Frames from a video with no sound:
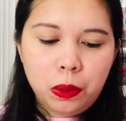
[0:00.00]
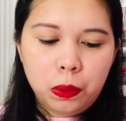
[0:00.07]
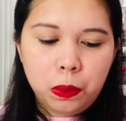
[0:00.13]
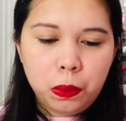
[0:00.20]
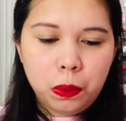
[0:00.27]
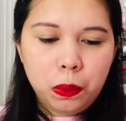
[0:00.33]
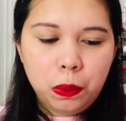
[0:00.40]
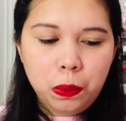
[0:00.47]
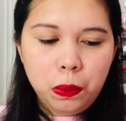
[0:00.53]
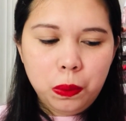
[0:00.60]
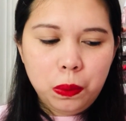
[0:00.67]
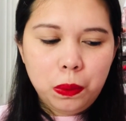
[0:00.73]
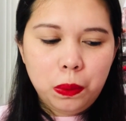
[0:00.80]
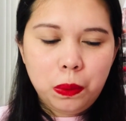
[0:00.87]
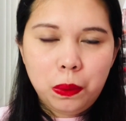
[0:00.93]

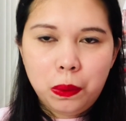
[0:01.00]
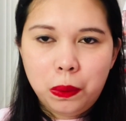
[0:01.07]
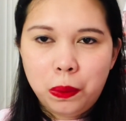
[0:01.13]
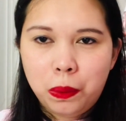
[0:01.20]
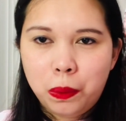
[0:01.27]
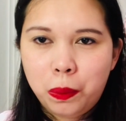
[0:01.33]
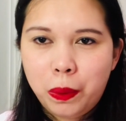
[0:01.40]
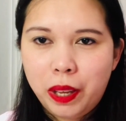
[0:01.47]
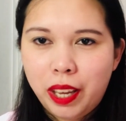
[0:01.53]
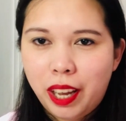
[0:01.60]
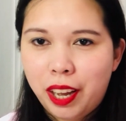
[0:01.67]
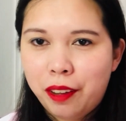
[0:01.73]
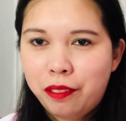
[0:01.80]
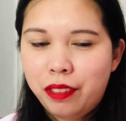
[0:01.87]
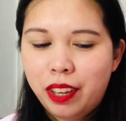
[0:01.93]
Ooh, we
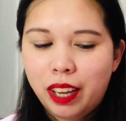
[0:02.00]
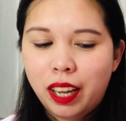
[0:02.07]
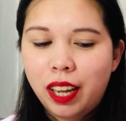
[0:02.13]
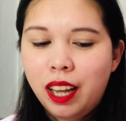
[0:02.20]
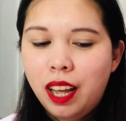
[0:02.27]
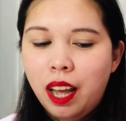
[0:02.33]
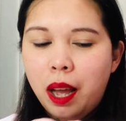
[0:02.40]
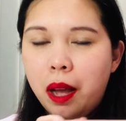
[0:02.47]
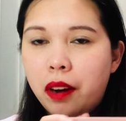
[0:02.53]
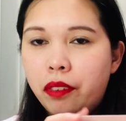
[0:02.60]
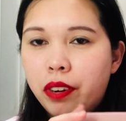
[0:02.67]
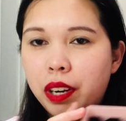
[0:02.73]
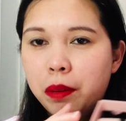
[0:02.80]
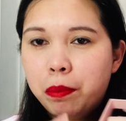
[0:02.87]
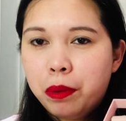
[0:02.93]
have the
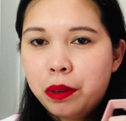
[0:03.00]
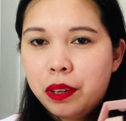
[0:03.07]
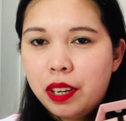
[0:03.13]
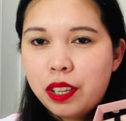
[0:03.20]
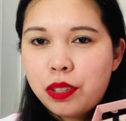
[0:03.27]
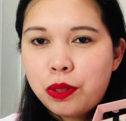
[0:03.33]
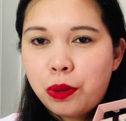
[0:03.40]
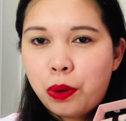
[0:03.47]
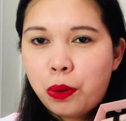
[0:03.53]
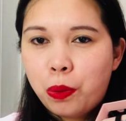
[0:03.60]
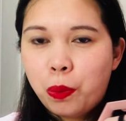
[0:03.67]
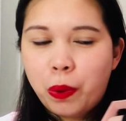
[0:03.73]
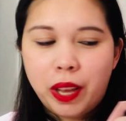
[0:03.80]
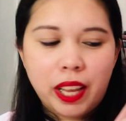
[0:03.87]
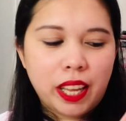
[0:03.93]
ribbon as
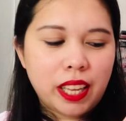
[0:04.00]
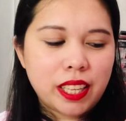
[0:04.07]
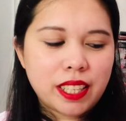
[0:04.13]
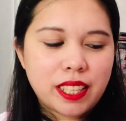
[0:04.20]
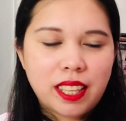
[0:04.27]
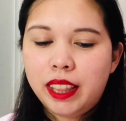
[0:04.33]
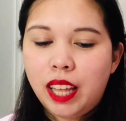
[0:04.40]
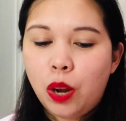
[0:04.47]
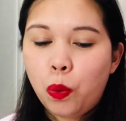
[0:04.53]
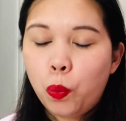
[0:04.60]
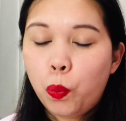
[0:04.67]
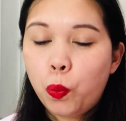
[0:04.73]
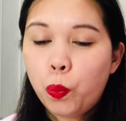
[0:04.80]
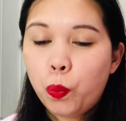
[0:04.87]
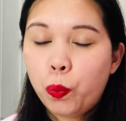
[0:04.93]
always. Then
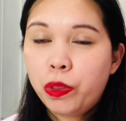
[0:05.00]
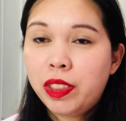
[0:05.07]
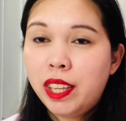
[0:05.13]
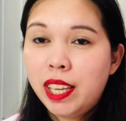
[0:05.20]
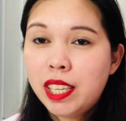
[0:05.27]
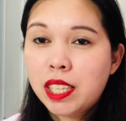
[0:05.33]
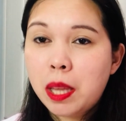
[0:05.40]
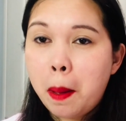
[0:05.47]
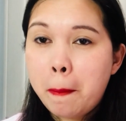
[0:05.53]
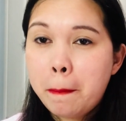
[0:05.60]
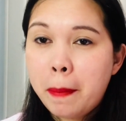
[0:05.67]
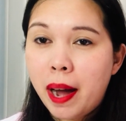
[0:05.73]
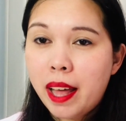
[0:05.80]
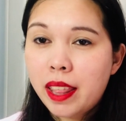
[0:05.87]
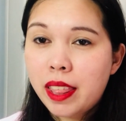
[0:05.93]
this
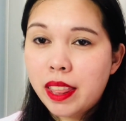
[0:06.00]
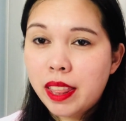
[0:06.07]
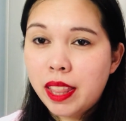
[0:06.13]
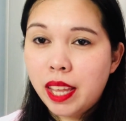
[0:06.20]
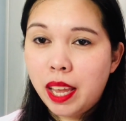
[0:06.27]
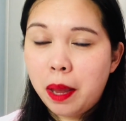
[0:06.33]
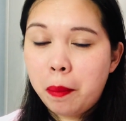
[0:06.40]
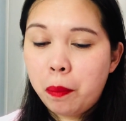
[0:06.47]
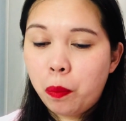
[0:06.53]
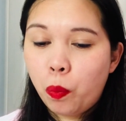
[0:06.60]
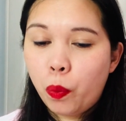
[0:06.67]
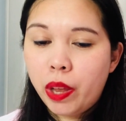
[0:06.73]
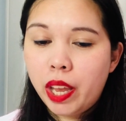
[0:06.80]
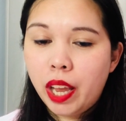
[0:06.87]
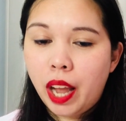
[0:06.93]
month theme,
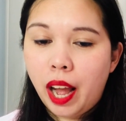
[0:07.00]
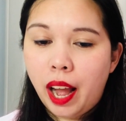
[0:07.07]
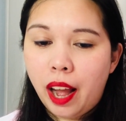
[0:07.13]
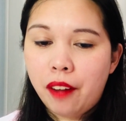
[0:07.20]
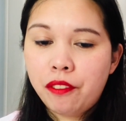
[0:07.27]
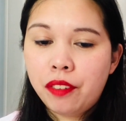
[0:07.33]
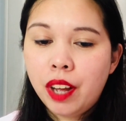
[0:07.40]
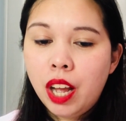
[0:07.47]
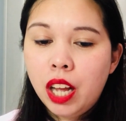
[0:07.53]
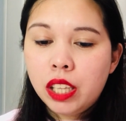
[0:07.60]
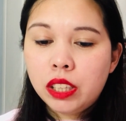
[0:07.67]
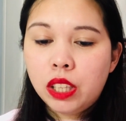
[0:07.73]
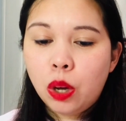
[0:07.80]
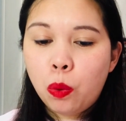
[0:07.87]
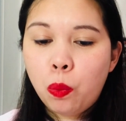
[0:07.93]
we have
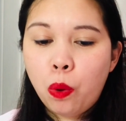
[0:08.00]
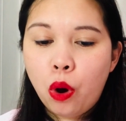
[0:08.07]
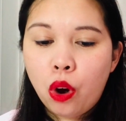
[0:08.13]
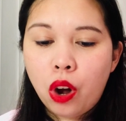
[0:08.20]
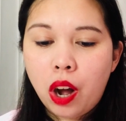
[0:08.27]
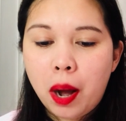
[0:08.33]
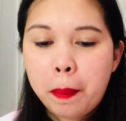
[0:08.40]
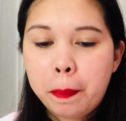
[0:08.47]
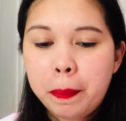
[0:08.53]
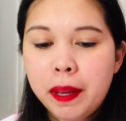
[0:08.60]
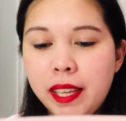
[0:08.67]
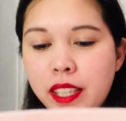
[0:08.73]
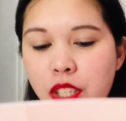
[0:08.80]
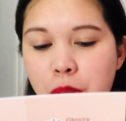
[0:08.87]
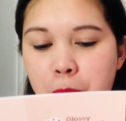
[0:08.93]
the woke up
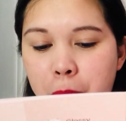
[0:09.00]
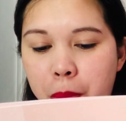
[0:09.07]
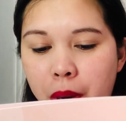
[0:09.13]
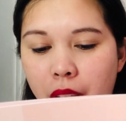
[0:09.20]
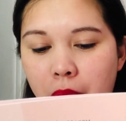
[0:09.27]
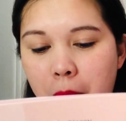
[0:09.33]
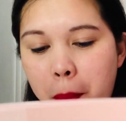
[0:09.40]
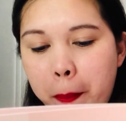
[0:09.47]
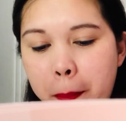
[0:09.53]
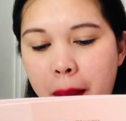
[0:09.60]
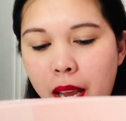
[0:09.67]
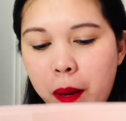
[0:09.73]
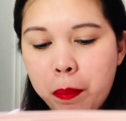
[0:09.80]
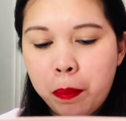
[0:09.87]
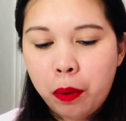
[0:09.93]
in spring,
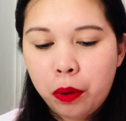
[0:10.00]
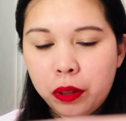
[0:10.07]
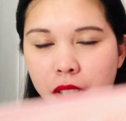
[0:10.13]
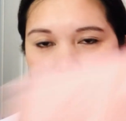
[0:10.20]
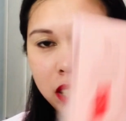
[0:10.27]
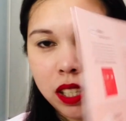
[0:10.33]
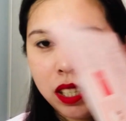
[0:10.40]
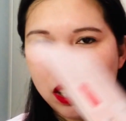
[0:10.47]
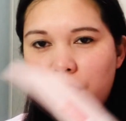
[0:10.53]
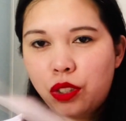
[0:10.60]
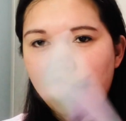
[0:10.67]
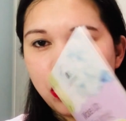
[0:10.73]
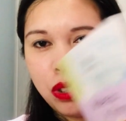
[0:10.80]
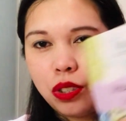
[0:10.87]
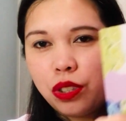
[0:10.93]
make bold
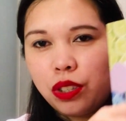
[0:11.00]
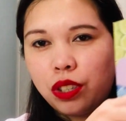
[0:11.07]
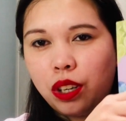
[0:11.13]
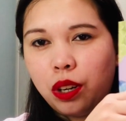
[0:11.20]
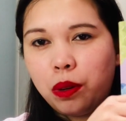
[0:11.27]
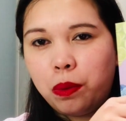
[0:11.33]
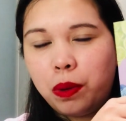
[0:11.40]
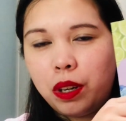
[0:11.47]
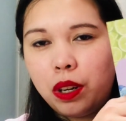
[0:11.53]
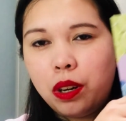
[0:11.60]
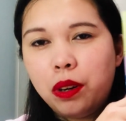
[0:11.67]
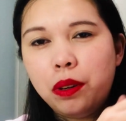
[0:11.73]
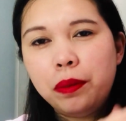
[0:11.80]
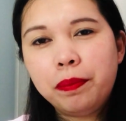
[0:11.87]
decisions. Here we go.